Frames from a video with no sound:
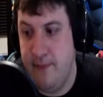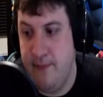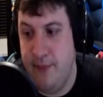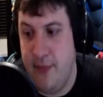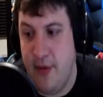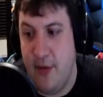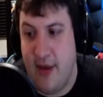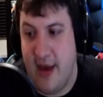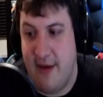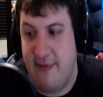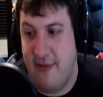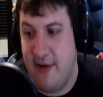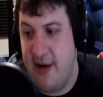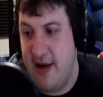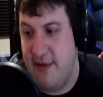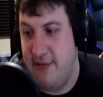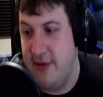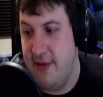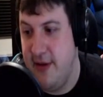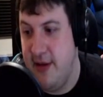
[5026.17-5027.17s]
Okay, fair
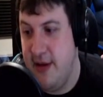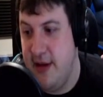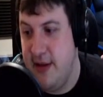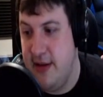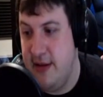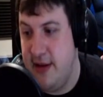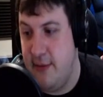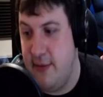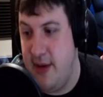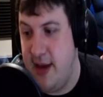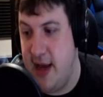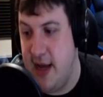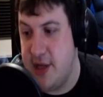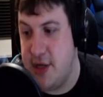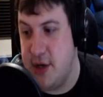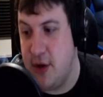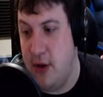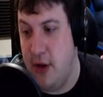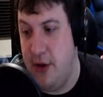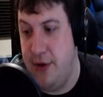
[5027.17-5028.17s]
enough. Did we get
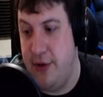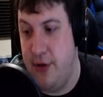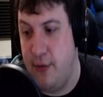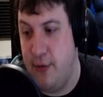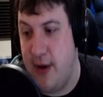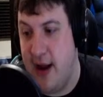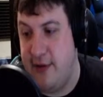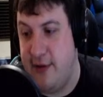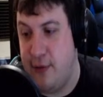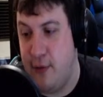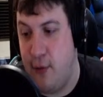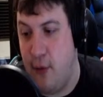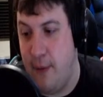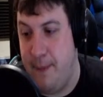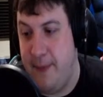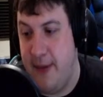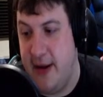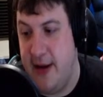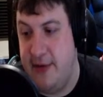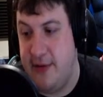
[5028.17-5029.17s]
told who Red
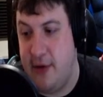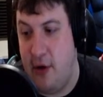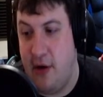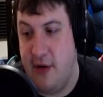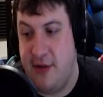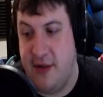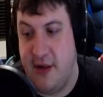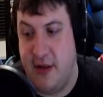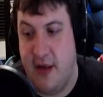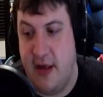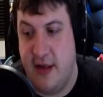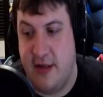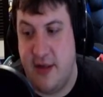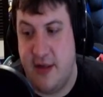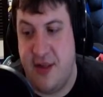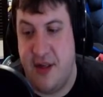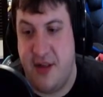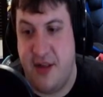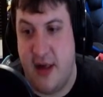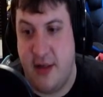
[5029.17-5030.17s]
Scorpions is a
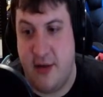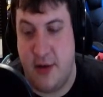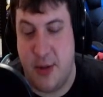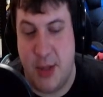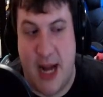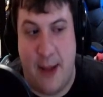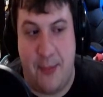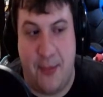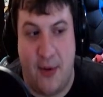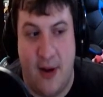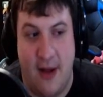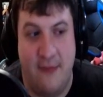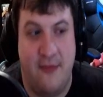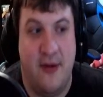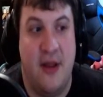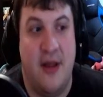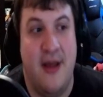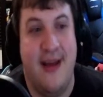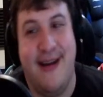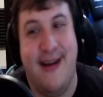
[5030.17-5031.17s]
successor chapter of?
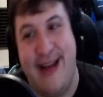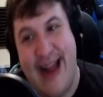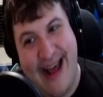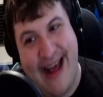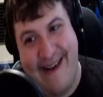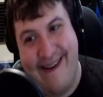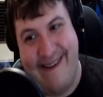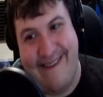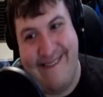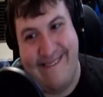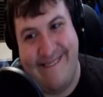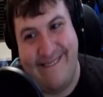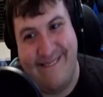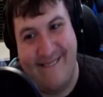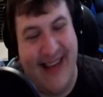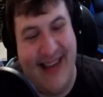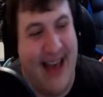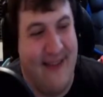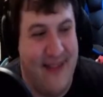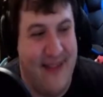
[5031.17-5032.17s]
No,
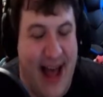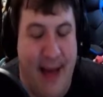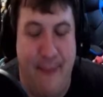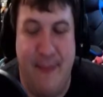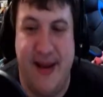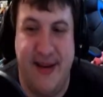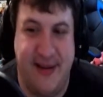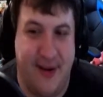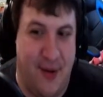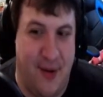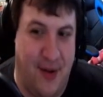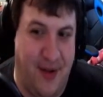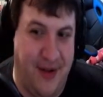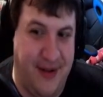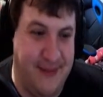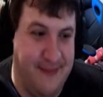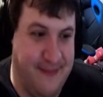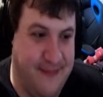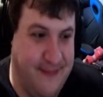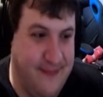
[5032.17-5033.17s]
we have not been told.
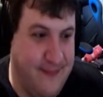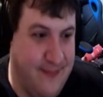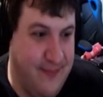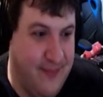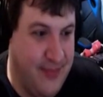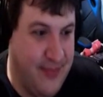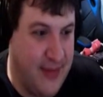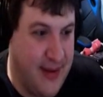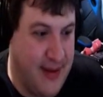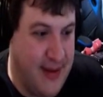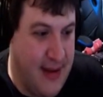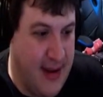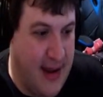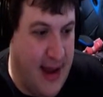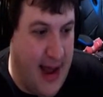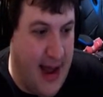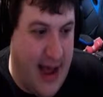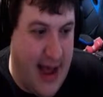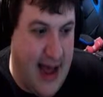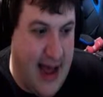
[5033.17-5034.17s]

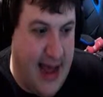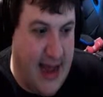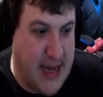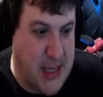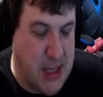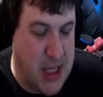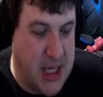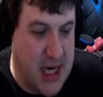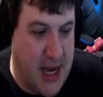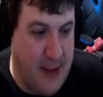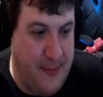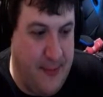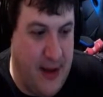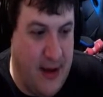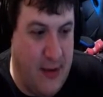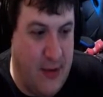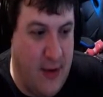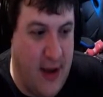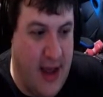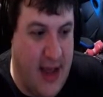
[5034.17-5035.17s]
And
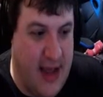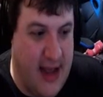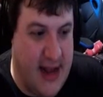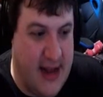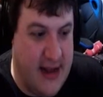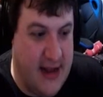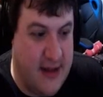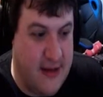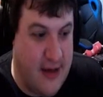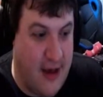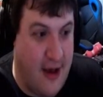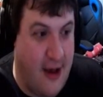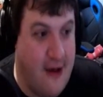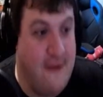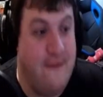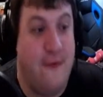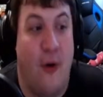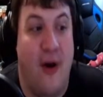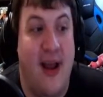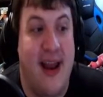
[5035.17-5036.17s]
GW is
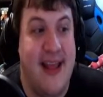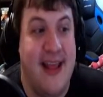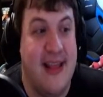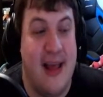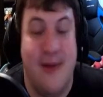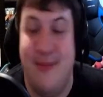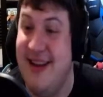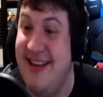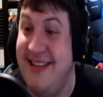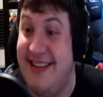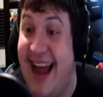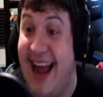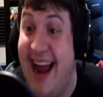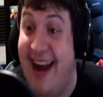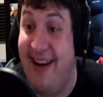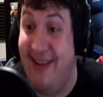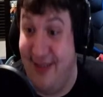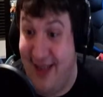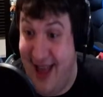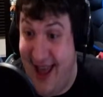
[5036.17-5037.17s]
avoiding them
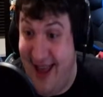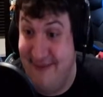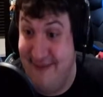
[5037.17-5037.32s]
entirely.